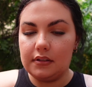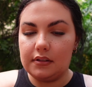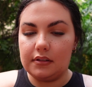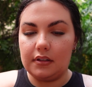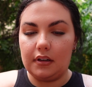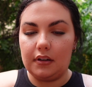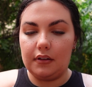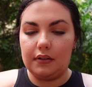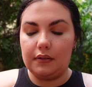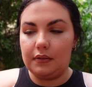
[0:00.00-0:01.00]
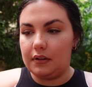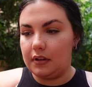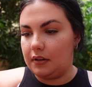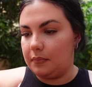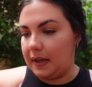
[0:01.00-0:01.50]
So
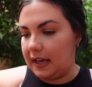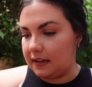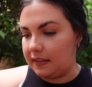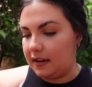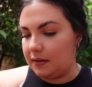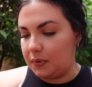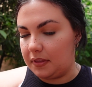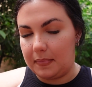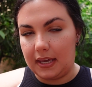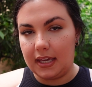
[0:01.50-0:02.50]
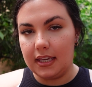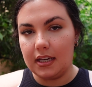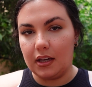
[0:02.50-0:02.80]
I'll pack that with me.